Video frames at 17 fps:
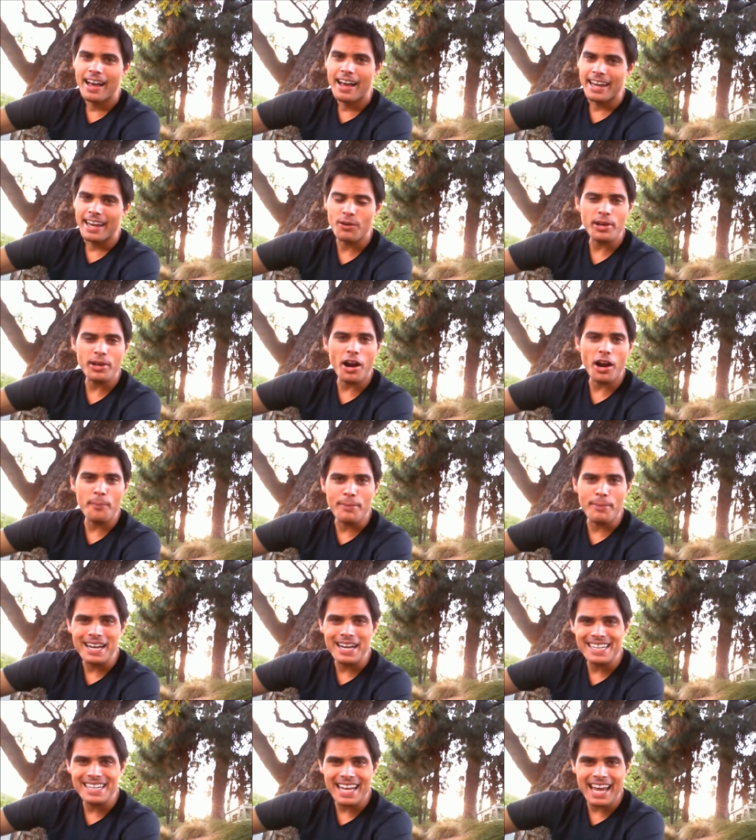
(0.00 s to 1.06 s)
Here we are
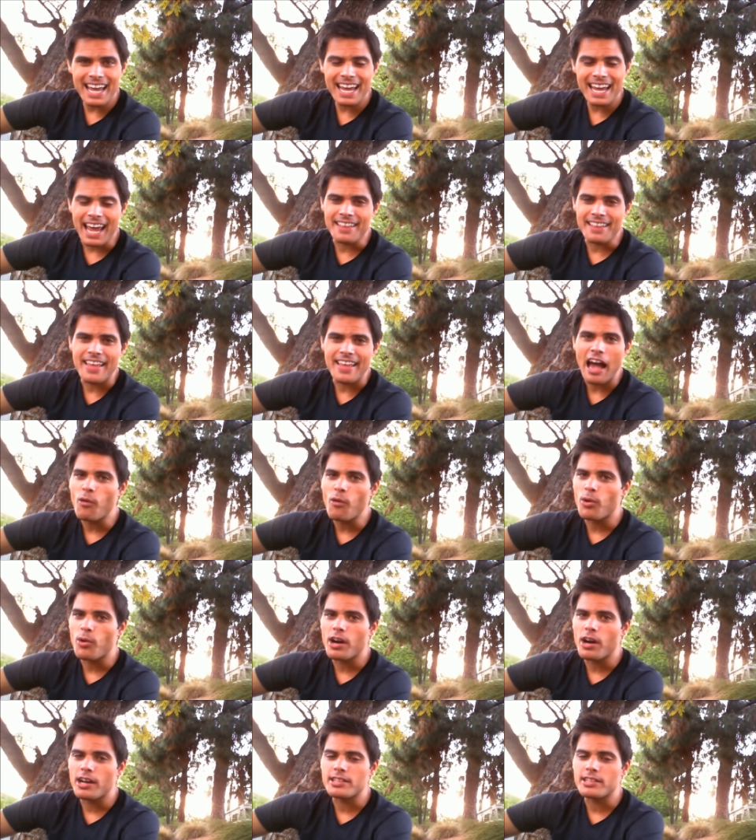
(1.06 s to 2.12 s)
Monday, and that
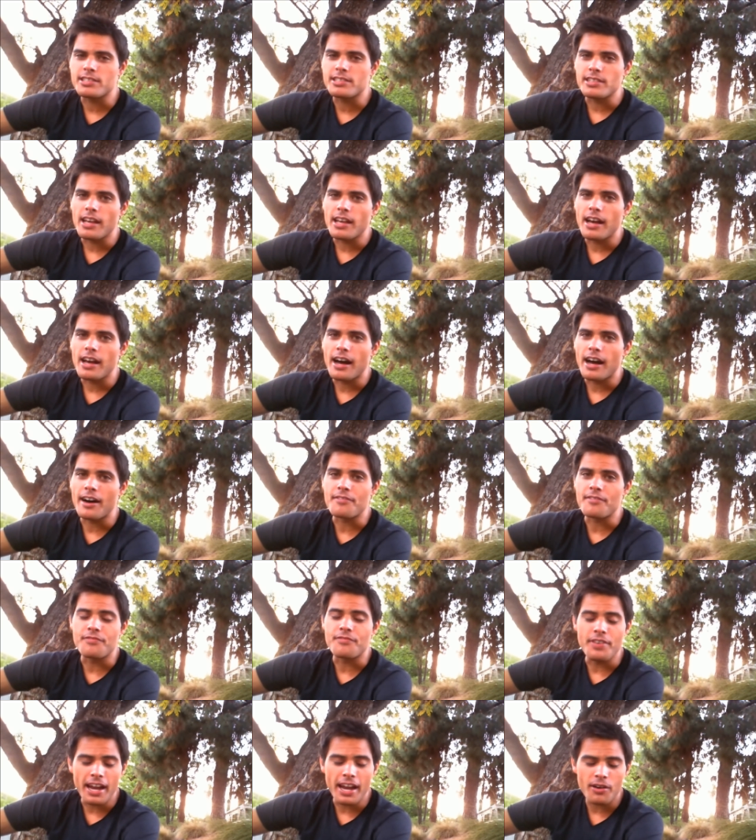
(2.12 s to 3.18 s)
was a
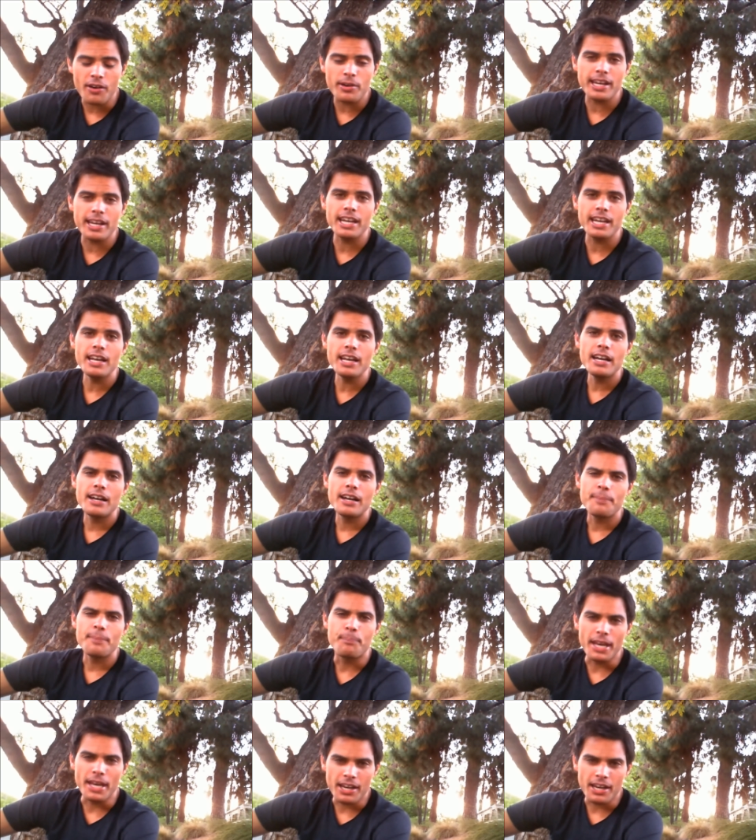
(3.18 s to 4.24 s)
very
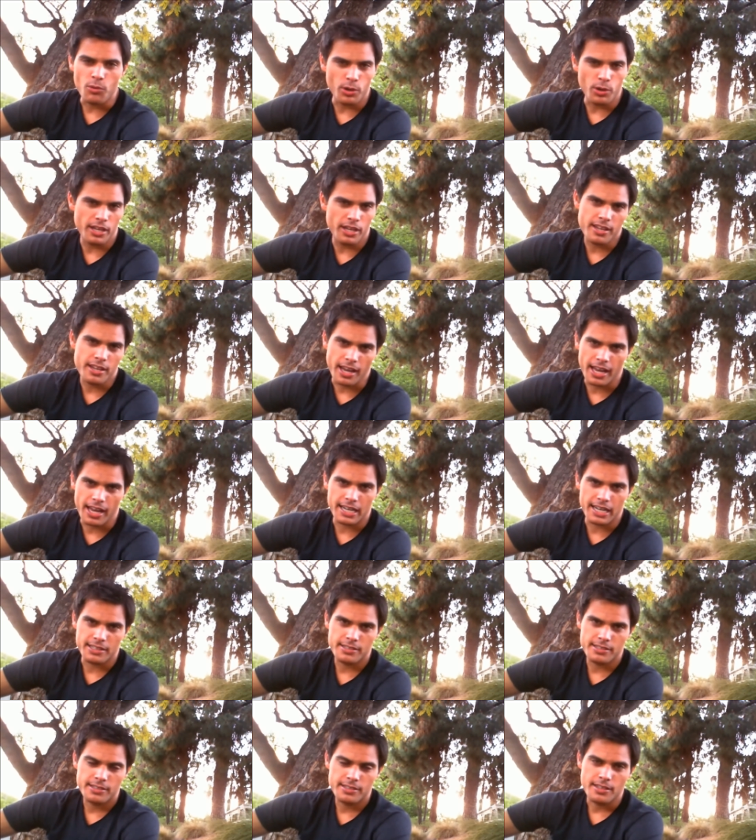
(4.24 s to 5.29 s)
big weekend.
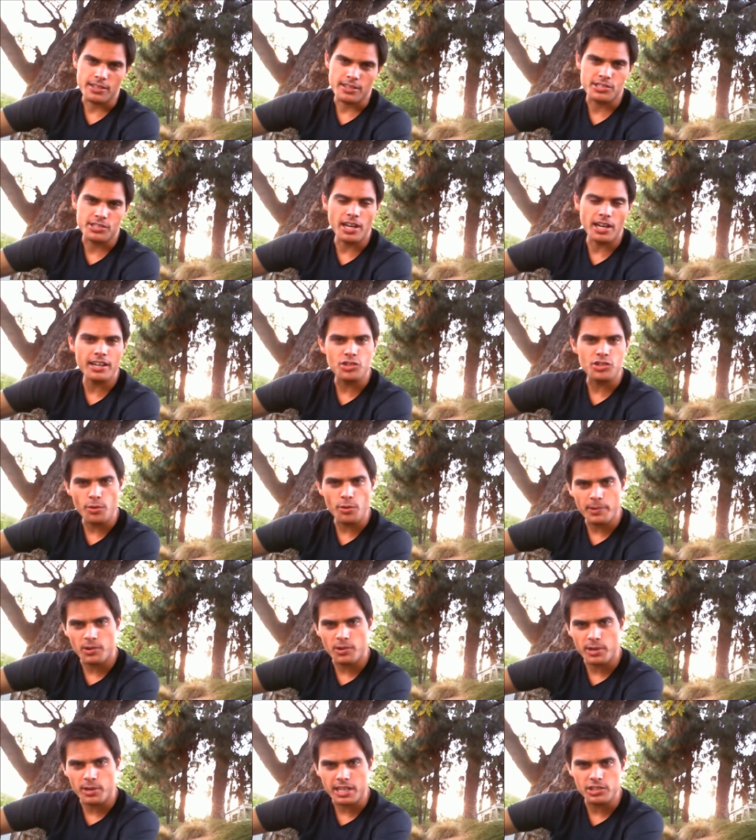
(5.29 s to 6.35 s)
The Sun and
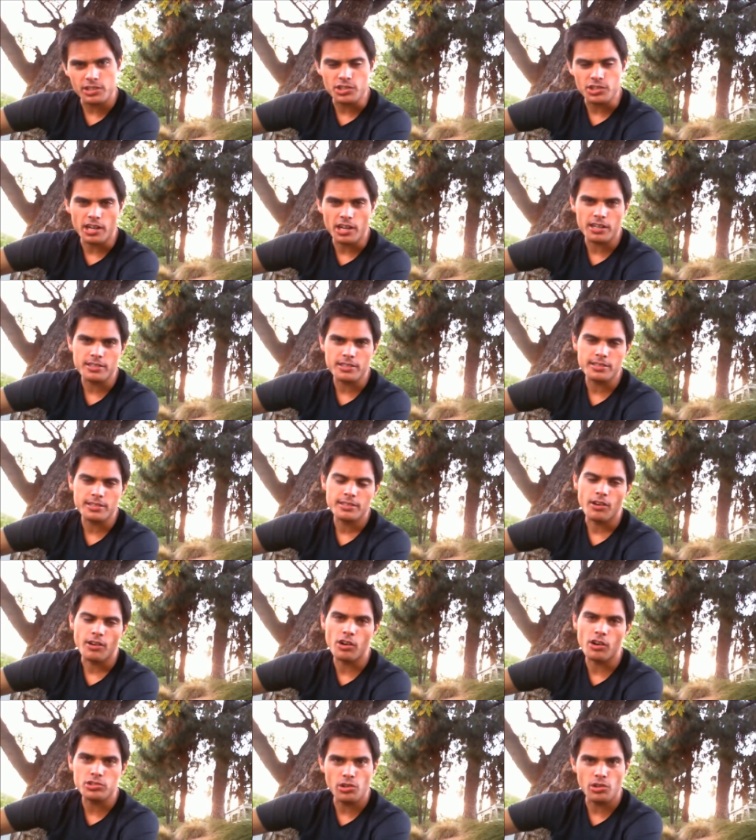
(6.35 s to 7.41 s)
Jupiter were conjunct.
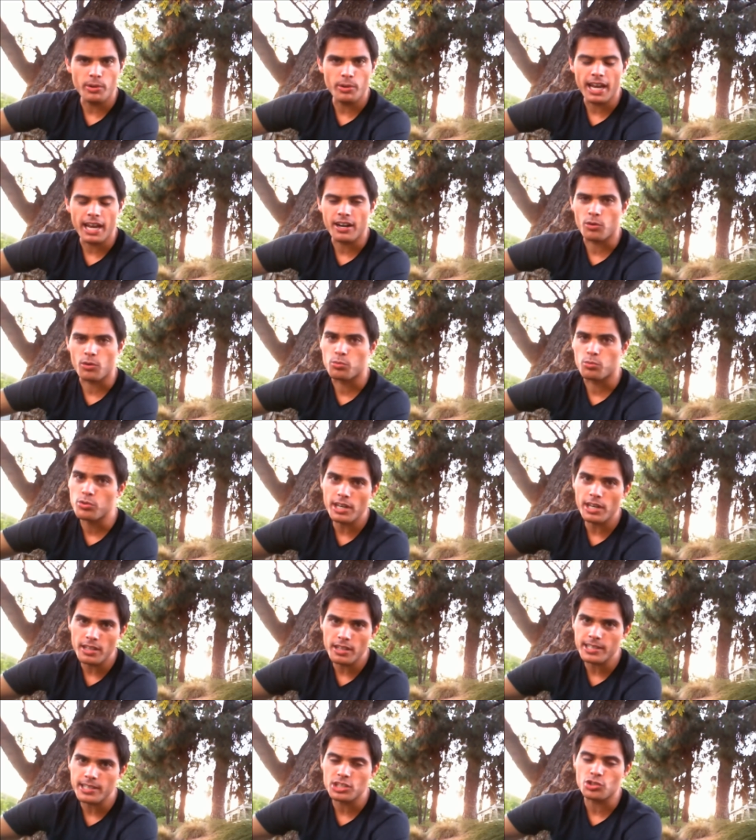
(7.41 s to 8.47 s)
Also, we had a
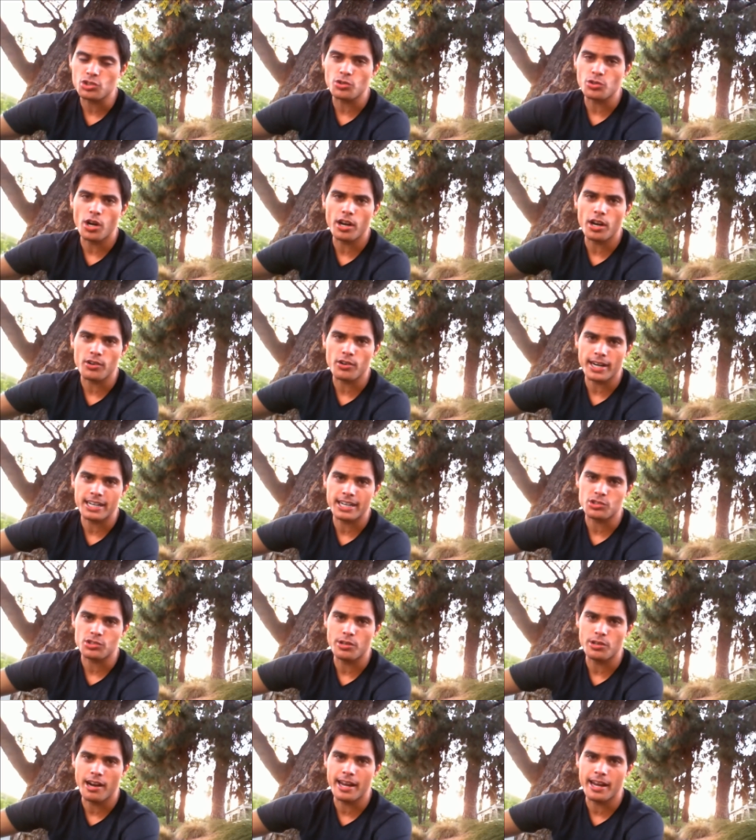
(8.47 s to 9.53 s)
really strong grand
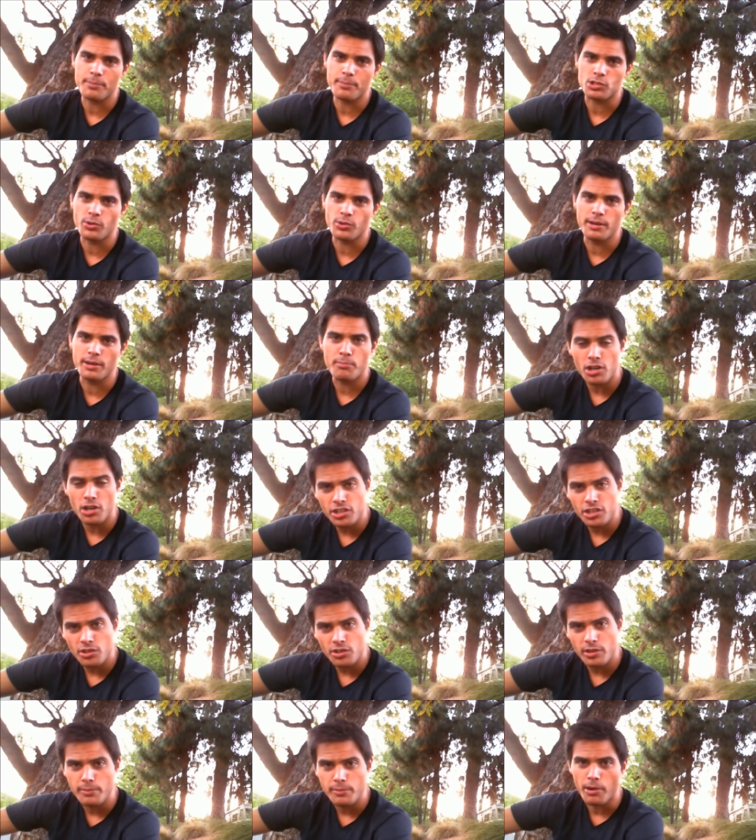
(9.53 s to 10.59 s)
trine between
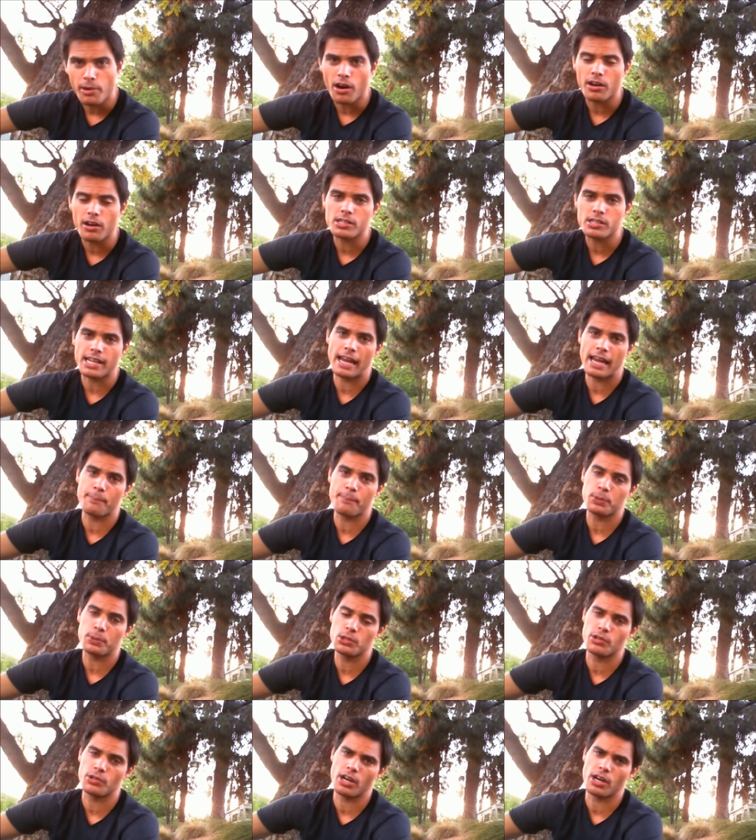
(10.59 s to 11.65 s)
Mercury, Mars, and
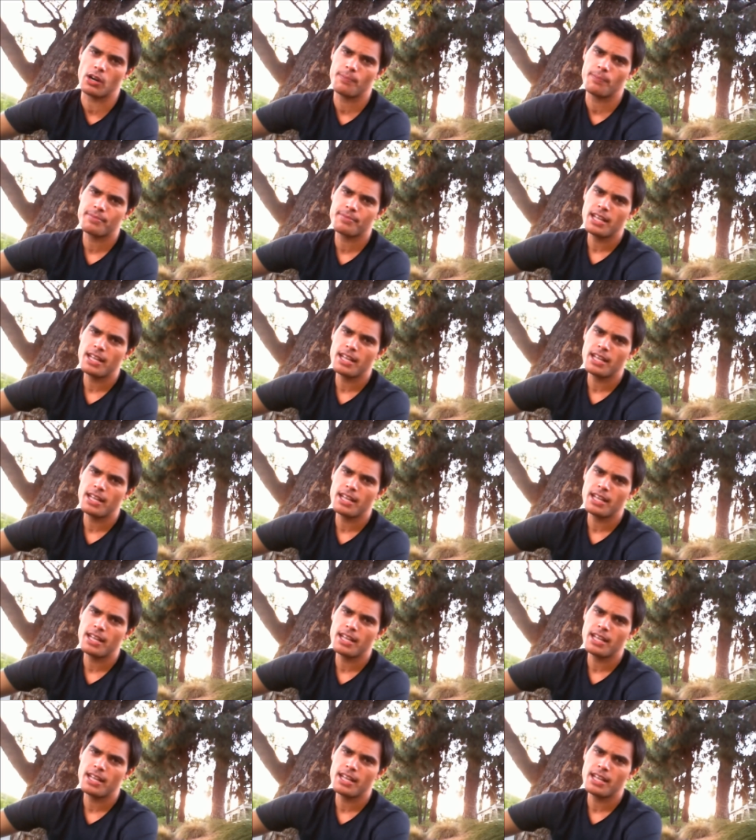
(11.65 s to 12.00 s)
Pluto.